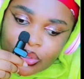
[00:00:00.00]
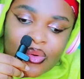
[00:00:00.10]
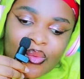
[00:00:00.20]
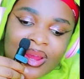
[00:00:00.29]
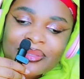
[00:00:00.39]

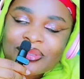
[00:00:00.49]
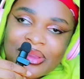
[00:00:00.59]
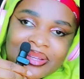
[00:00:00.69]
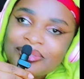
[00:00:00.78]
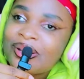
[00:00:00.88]
what is
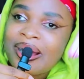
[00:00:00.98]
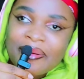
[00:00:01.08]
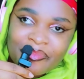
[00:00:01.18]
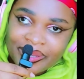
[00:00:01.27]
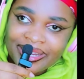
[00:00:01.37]
going to
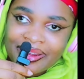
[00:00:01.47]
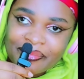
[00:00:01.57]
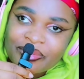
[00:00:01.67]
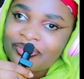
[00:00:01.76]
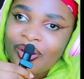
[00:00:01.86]
happen
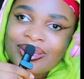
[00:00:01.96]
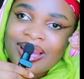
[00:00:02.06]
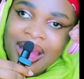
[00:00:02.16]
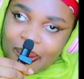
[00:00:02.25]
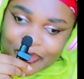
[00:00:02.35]
before it
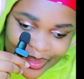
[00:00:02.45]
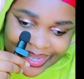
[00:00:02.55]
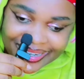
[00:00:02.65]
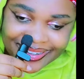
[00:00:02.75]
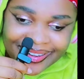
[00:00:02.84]

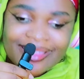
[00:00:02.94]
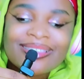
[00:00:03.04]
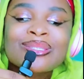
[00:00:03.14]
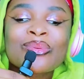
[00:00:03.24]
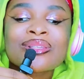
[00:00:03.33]
happened, and
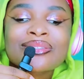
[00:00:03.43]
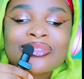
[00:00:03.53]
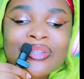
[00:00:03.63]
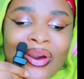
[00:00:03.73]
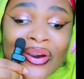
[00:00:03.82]
this was
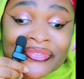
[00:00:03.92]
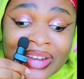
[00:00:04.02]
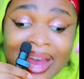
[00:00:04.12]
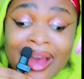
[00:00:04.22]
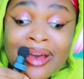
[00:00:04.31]
so far